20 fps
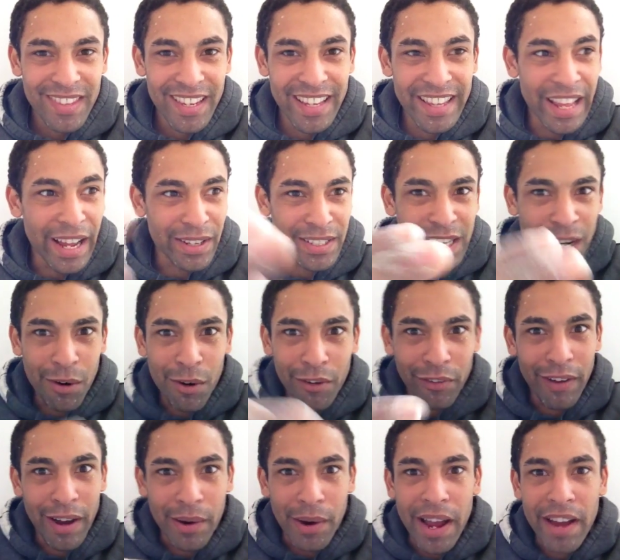That's how I
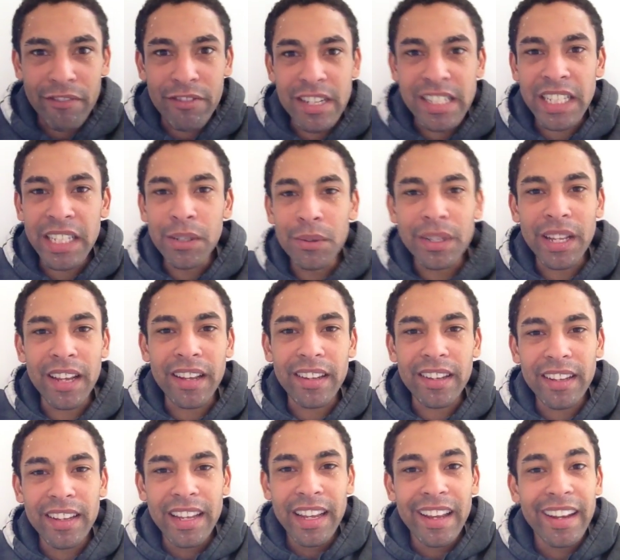felt every single
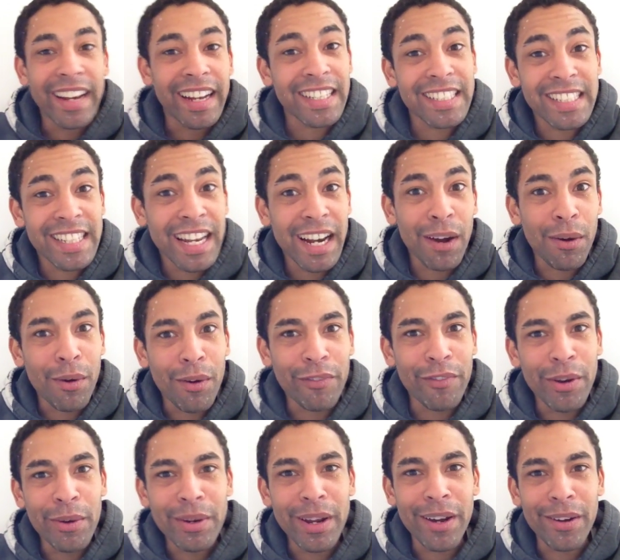day, and that's still how I
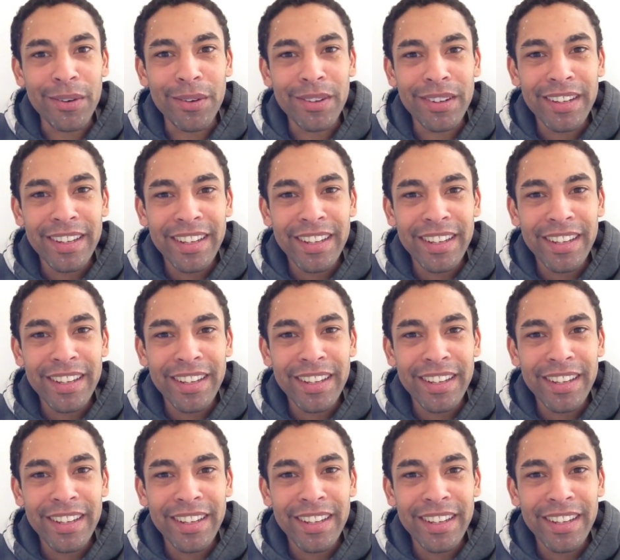feel now.